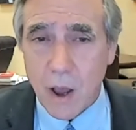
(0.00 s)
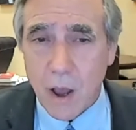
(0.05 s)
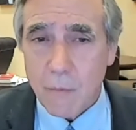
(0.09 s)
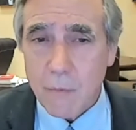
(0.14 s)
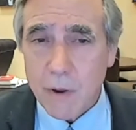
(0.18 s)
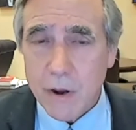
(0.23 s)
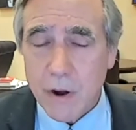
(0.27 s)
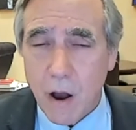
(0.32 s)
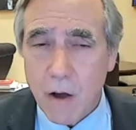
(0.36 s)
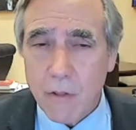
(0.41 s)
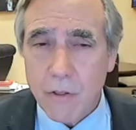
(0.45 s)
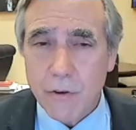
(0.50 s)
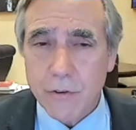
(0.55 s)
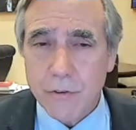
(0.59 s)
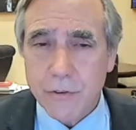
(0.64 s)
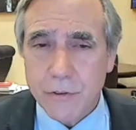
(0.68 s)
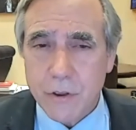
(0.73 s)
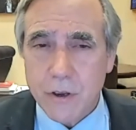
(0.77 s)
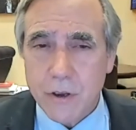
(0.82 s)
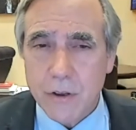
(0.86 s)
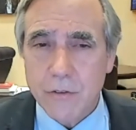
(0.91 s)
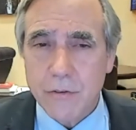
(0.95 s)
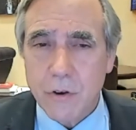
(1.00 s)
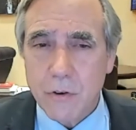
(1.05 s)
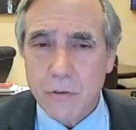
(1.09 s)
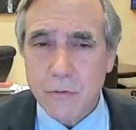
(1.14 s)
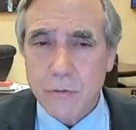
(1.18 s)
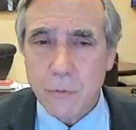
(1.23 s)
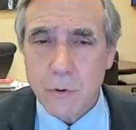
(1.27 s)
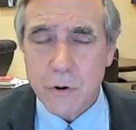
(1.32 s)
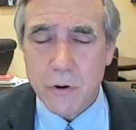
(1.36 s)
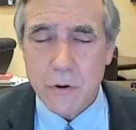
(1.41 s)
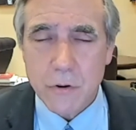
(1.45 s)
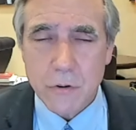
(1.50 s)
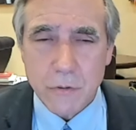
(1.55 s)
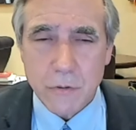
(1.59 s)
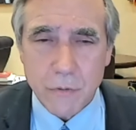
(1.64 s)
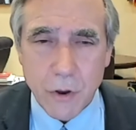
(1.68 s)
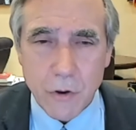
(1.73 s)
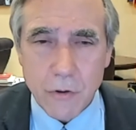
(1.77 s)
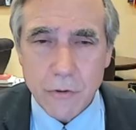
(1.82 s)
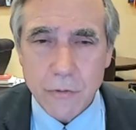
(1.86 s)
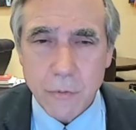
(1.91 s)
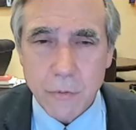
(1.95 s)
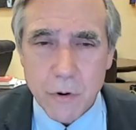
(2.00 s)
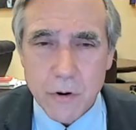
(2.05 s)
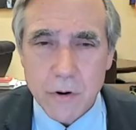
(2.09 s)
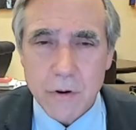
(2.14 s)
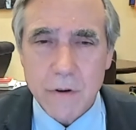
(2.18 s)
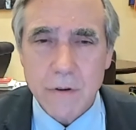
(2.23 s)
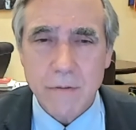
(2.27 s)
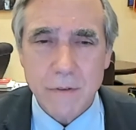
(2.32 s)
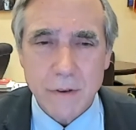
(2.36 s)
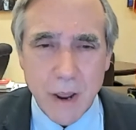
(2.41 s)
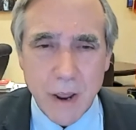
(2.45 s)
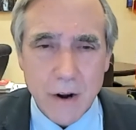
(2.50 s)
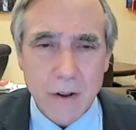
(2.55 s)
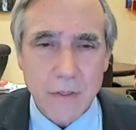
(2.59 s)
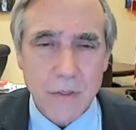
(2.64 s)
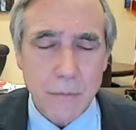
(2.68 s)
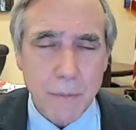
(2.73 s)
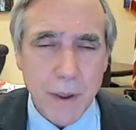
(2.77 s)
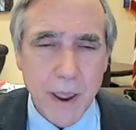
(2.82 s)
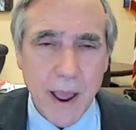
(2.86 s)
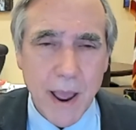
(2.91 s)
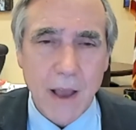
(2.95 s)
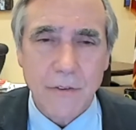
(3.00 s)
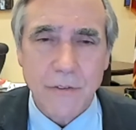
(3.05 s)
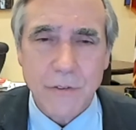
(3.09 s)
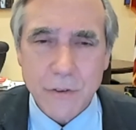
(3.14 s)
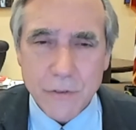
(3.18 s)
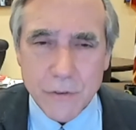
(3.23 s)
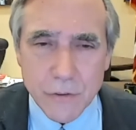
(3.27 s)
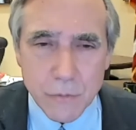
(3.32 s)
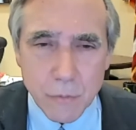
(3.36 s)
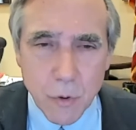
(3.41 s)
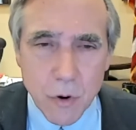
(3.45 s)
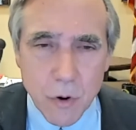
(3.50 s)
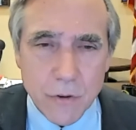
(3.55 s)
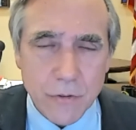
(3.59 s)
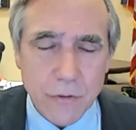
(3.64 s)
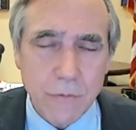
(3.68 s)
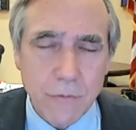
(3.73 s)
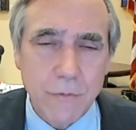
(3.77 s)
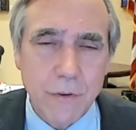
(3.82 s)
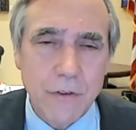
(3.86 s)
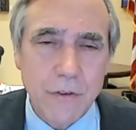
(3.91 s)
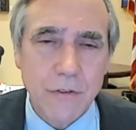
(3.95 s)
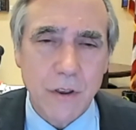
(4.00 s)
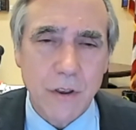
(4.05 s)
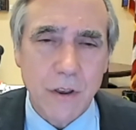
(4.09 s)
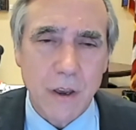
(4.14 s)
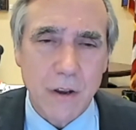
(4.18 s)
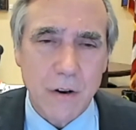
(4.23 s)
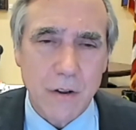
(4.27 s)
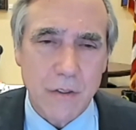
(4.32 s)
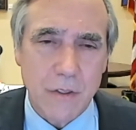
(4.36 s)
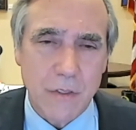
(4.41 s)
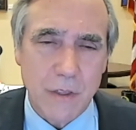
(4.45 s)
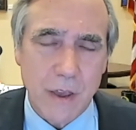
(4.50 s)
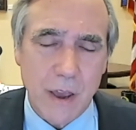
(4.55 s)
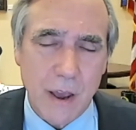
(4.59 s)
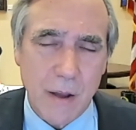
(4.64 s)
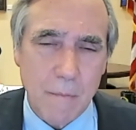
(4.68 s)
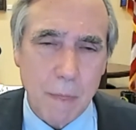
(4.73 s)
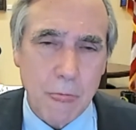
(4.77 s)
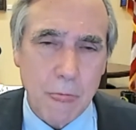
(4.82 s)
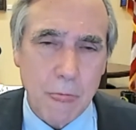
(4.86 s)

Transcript: I mean, all those things, those were done in the past. This is more sophisticated than that.